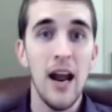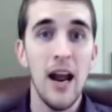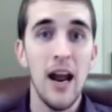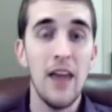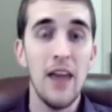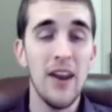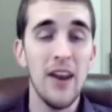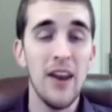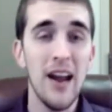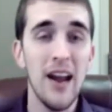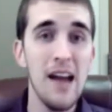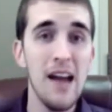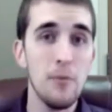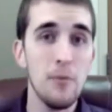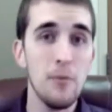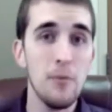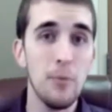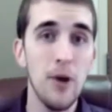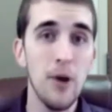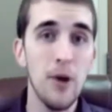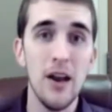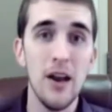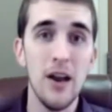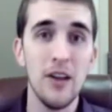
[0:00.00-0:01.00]
And then I have a
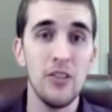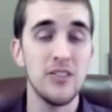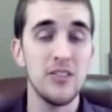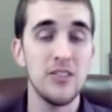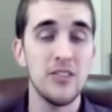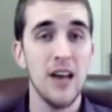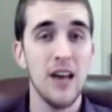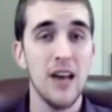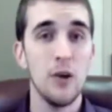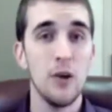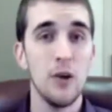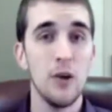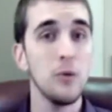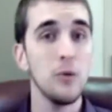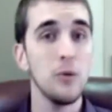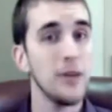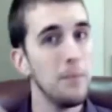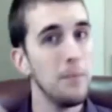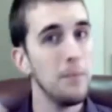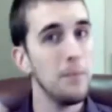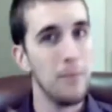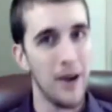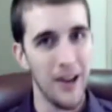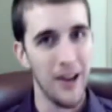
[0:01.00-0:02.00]
product that's not
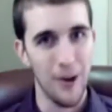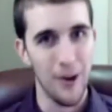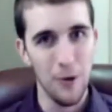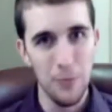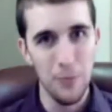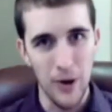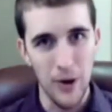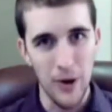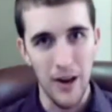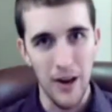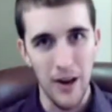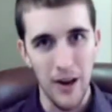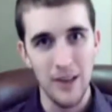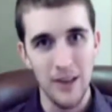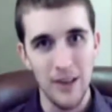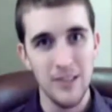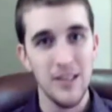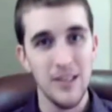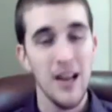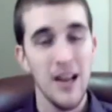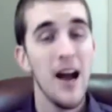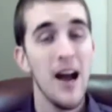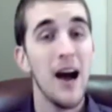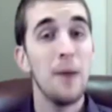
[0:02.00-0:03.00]
only my own
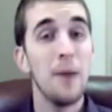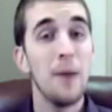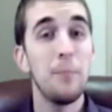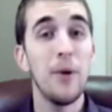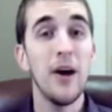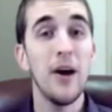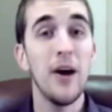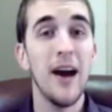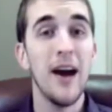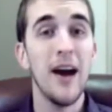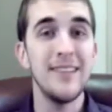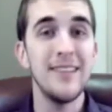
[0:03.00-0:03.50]
product, but